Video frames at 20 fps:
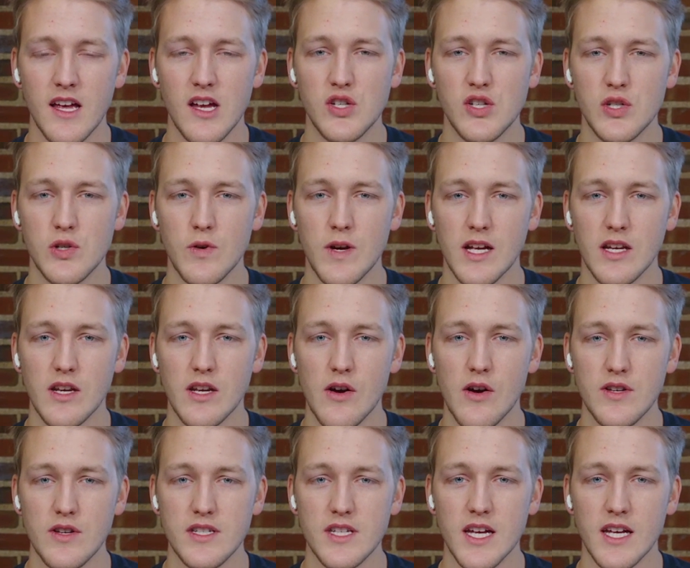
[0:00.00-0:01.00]
issuing a
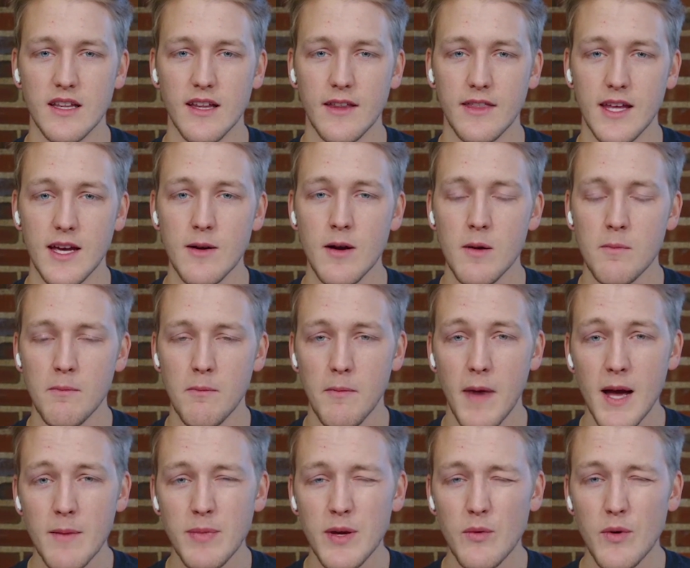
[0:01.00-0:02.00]
notice saying that they are
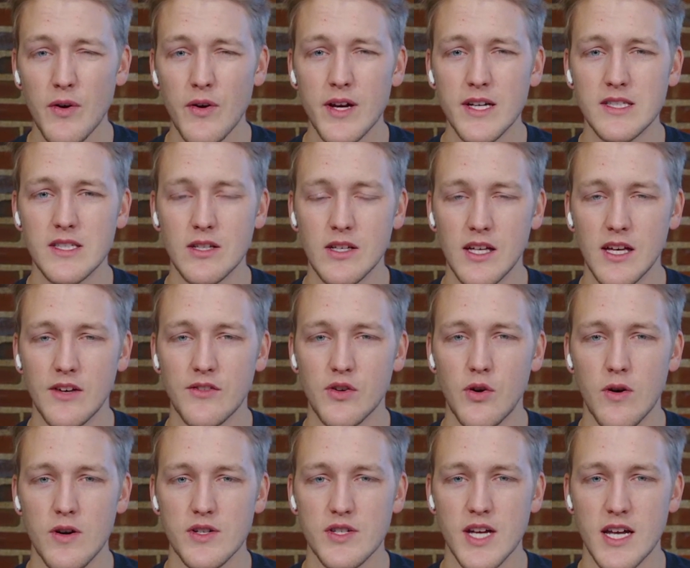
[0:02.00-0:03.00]
might be willing to
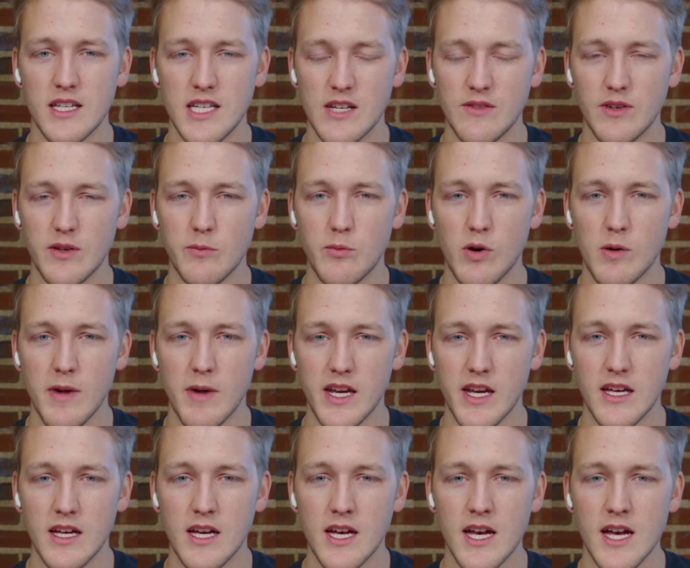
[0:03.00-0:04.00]
give Core Scientific more
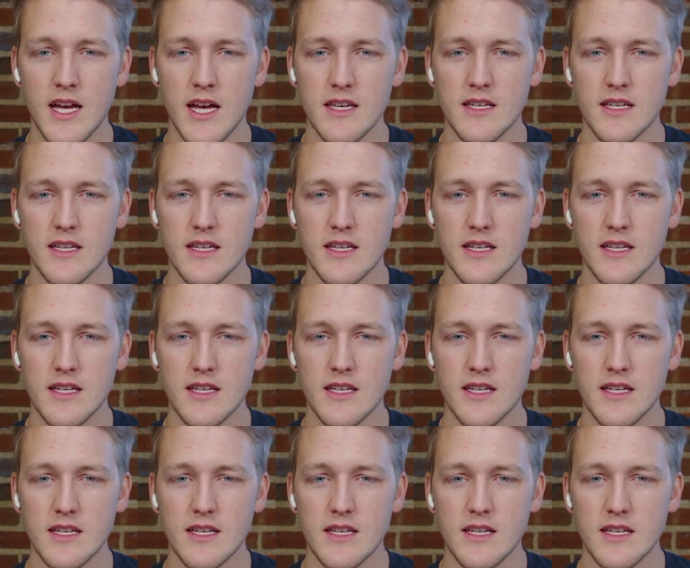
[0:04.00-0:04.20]
money